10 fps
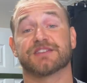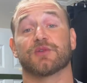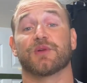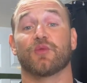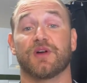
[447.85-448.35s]

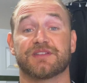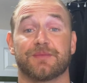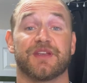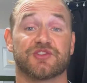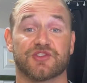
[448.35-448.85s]
So we want
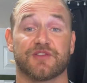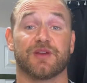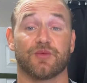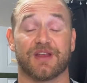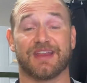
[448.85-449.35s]
to make sure
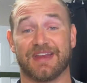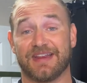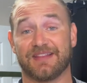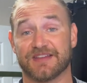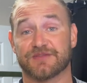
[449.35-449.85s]
that we're
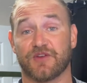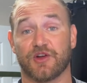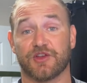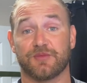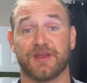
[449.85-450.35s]
getting this
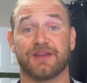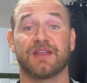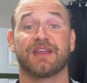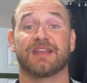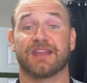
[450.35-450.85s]
volume
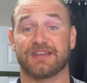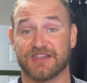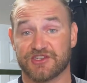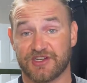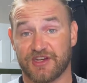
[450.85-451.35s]
in,
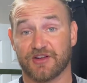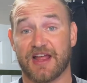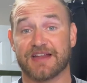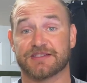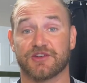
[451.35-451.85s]
conditioning your
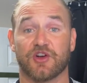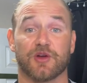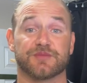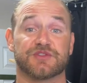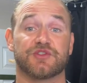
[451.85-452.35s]
lats and your
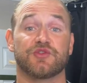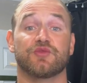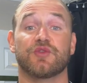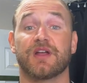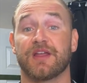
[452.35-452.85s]
arms
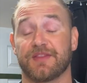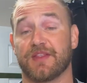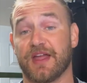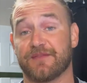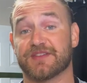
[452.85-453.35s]
to
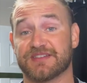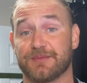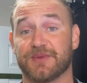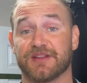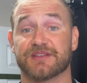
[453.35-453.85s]
that
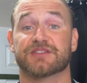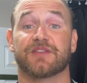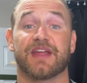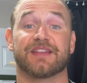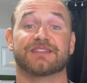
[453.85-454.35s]
stimulus
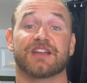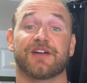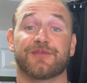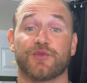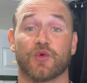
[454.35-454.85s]
so that it's
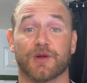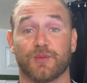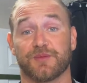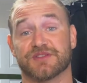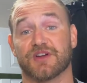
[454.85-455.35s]
not
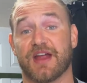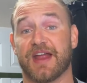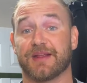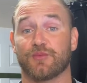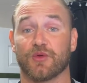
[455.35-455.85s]
foreign when we start
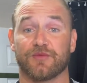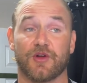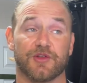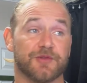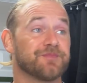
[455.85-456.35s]
adding more
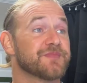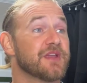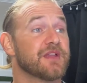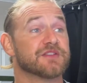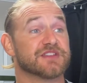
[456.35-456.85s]
volume.
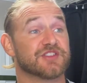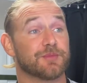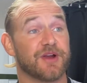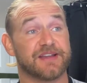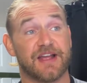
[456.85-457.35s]
So this is
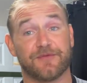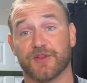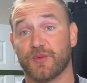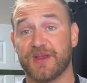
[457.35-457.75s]
our breakdown for